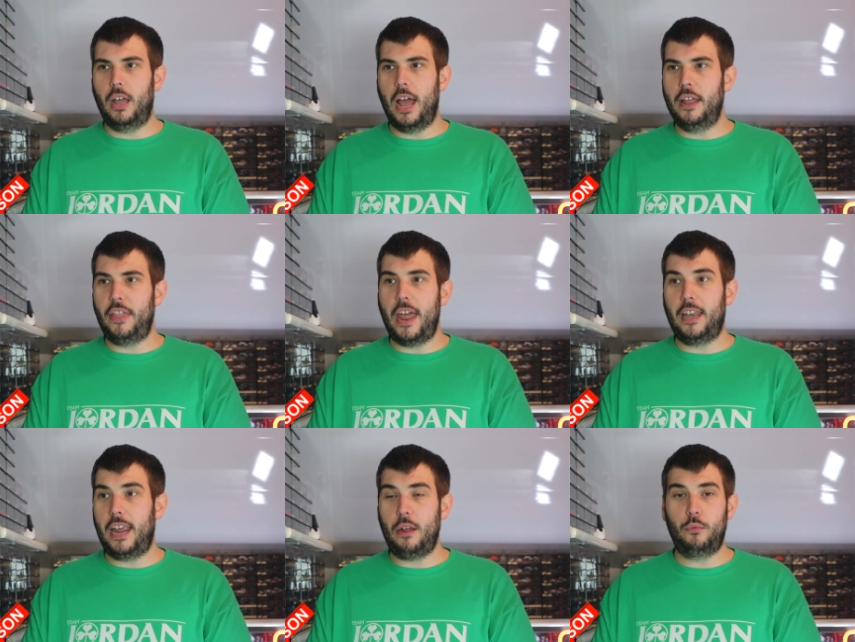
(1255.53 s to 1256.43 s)
then
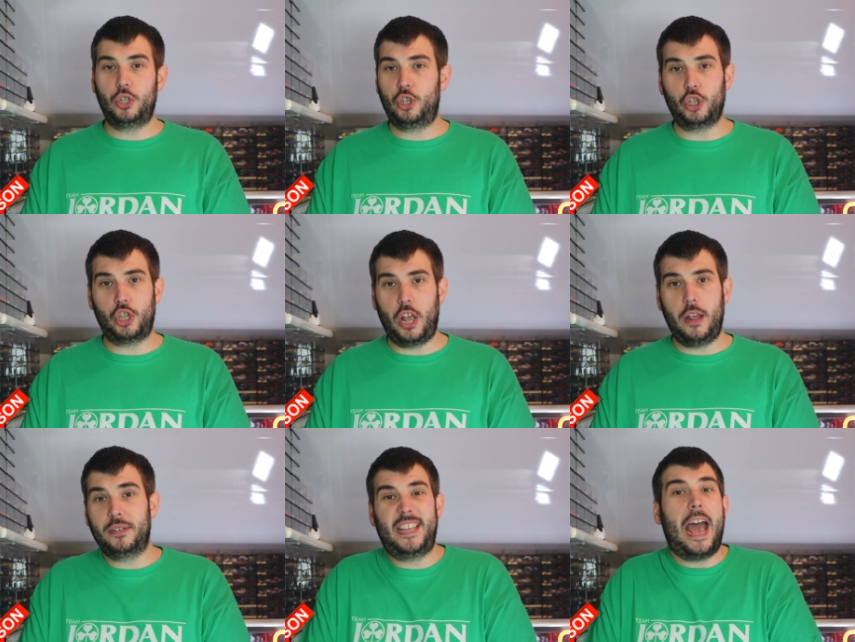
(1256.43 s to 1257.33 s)
he was just the,
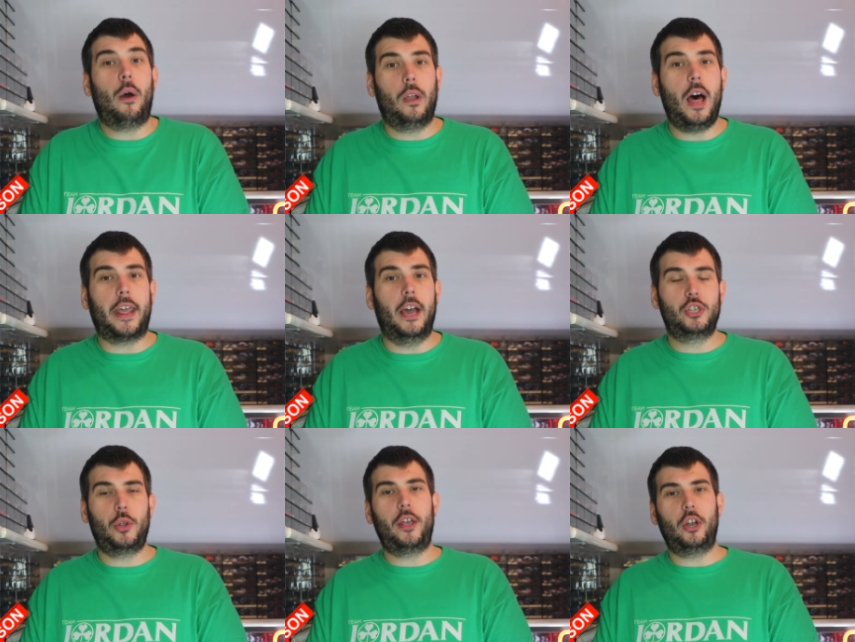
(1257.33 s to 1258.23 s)
he was the outlier.
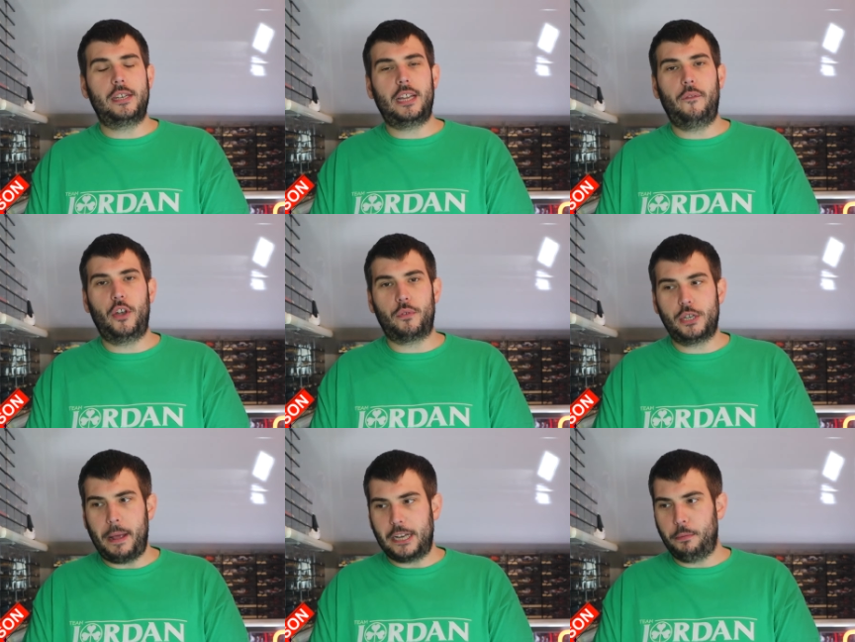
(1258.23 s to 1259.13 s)
So he got himself in a
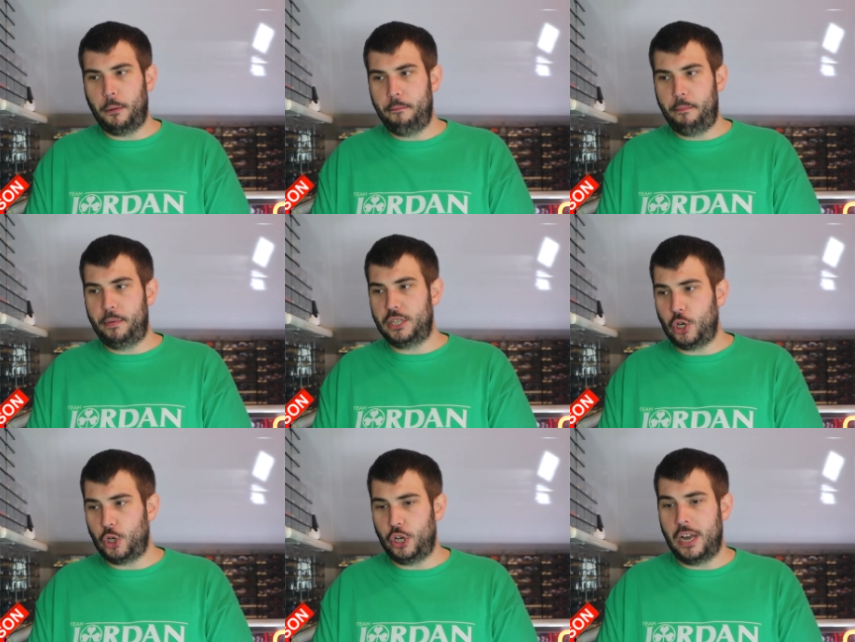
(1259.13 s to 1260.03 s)
respectable
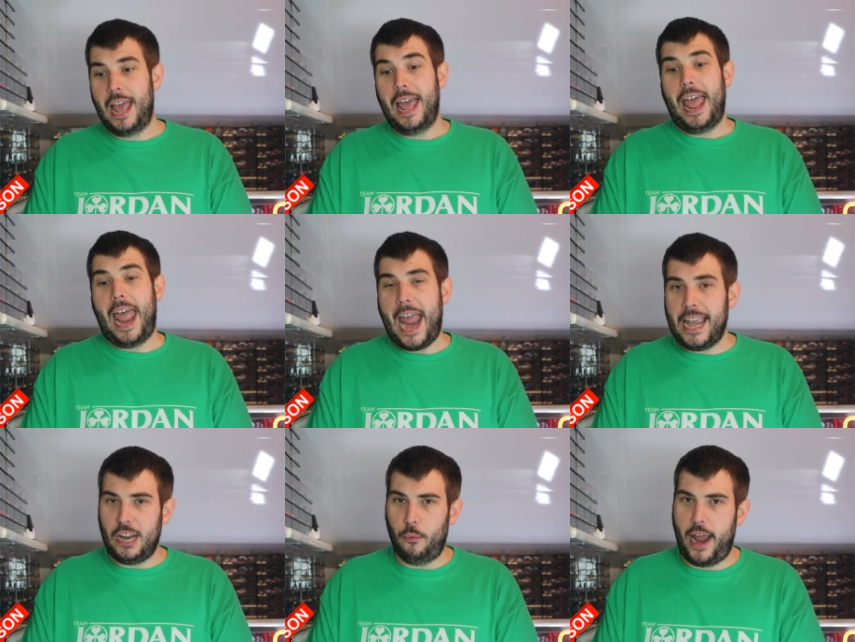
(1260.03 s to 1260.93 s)
position
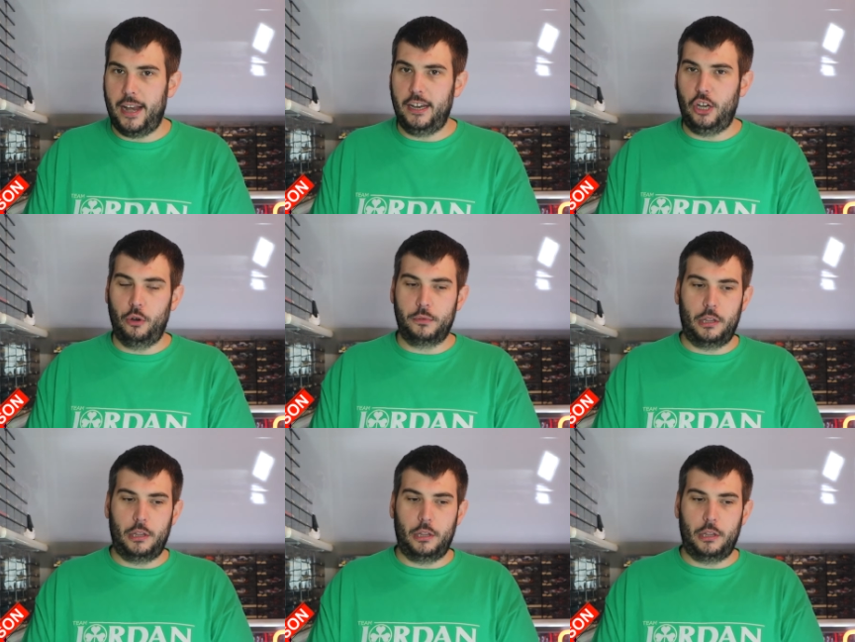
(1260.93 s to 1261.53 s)
anyway, leading up